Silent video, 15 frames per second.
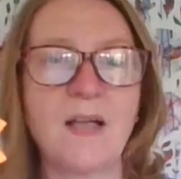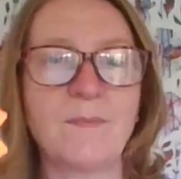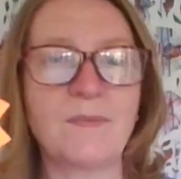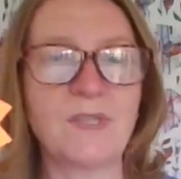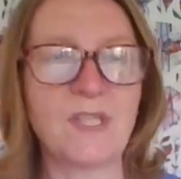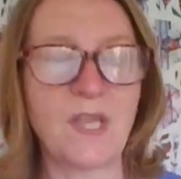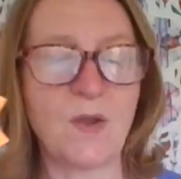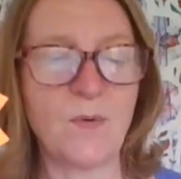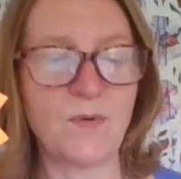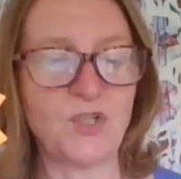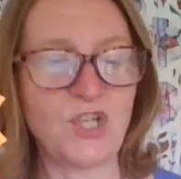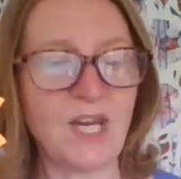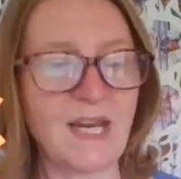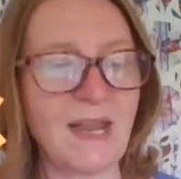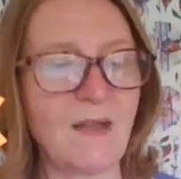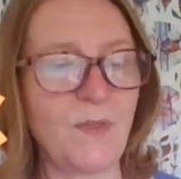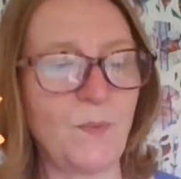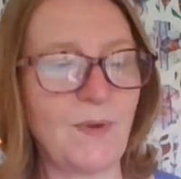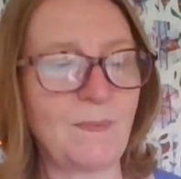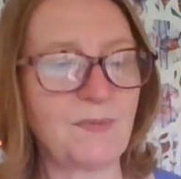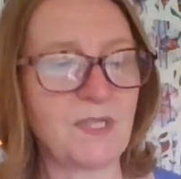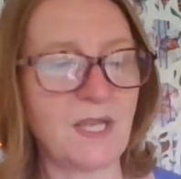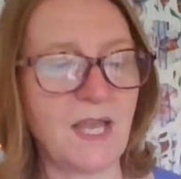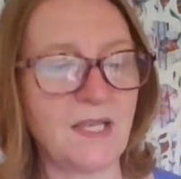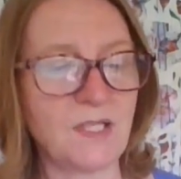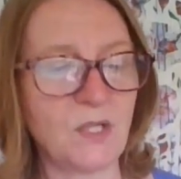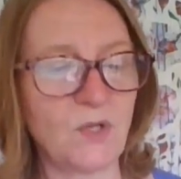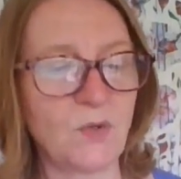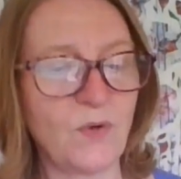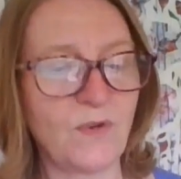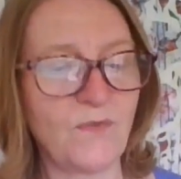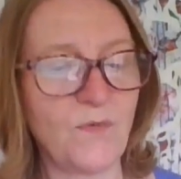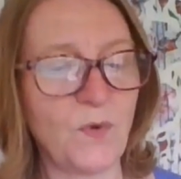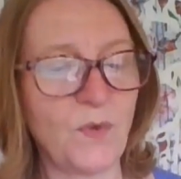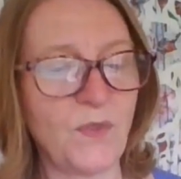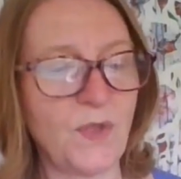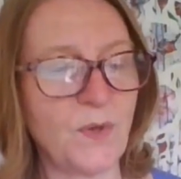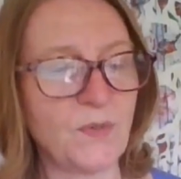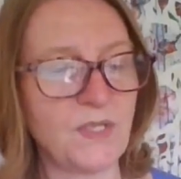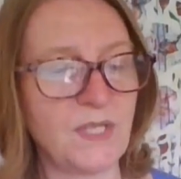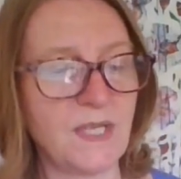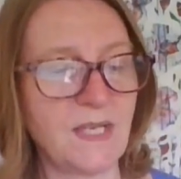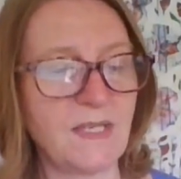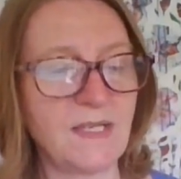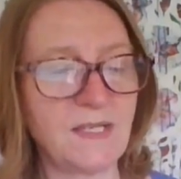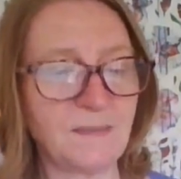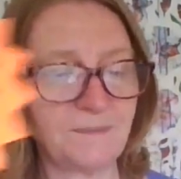So check out the website, look for those things.